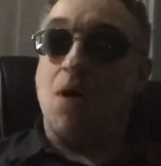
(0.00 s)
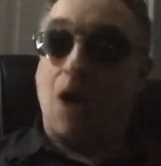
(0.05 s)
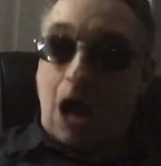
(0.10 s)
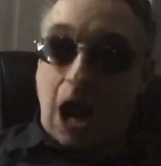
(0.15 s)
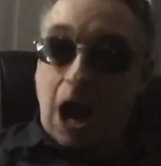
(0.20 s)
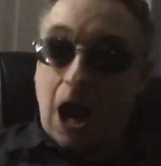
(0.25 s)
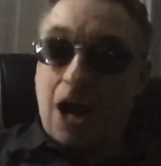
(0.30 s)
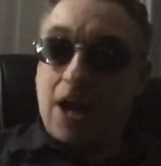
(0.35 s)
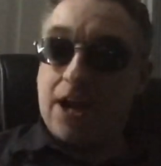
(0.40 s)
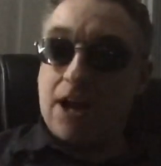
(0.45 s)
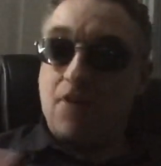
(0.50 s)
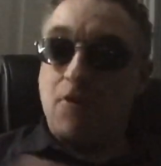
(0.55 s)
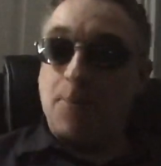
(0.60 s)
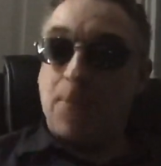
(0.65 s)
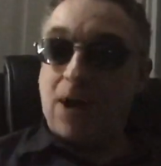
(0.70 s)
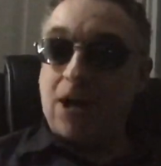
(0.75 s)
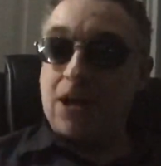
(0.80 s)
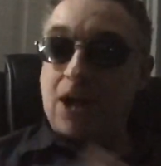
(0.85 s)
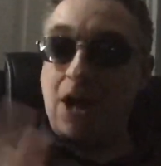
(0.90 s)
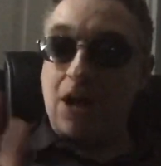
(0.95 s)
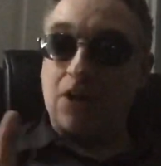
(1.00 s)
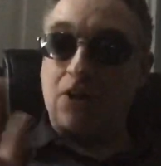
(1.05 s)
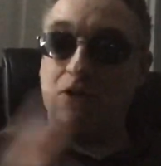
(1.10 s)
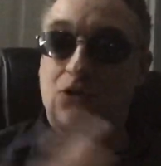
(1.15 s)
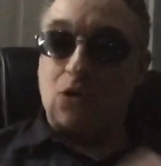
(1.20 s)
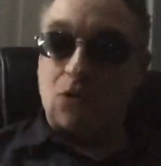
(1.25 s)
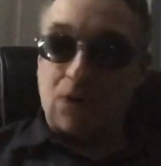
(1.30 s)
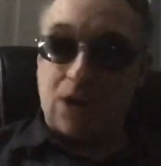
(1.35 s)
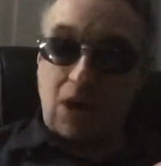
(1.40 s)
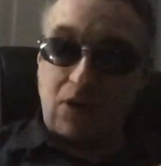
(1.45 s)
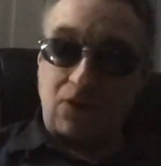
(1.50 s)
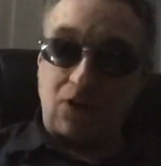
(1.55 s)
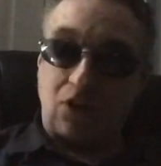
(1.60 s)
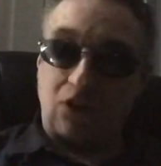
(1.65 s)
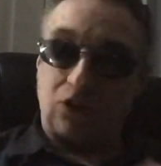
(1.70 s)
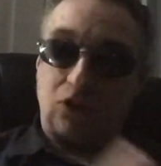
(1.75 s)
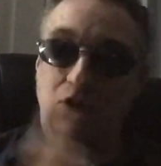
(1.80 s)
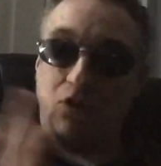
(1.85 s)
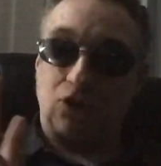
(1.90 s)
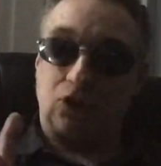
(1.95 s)
Hi everybody, how you doing out there?
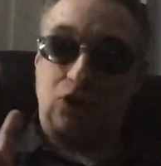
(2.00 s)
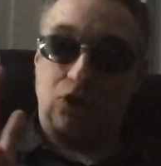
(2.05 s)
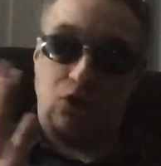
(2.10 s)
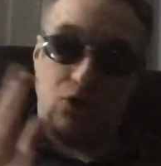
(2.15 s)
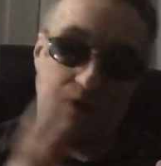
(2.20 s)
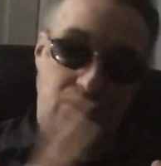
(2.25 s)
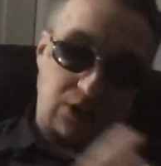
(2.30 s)
It's yours truly.